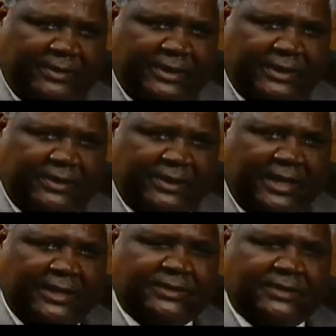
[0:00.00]
that
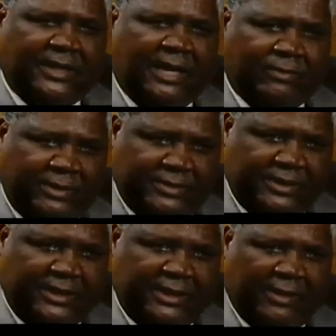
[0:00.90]
has
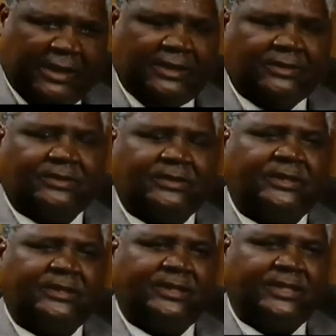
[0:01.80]
arisen in our country.
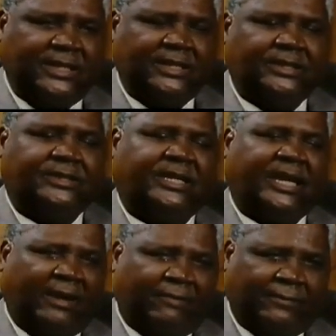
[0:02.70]
It needs
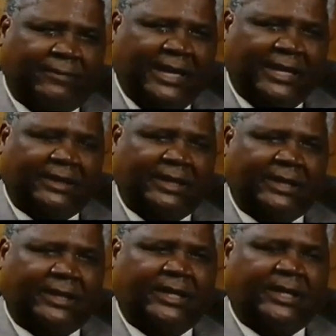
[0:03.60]
careful
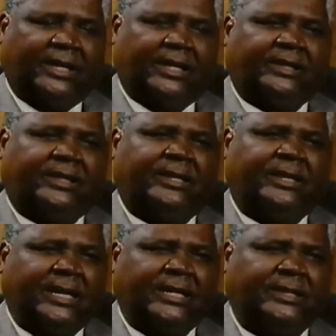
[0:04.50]
handling, it
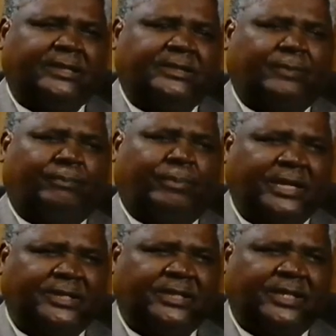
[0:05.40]
needs
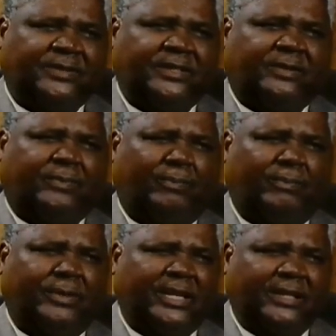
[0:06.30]
patience, it
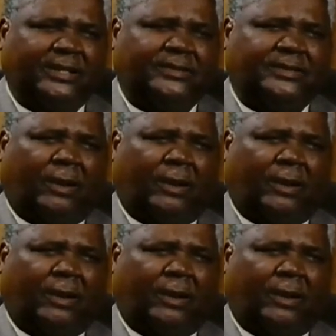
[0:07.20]
needs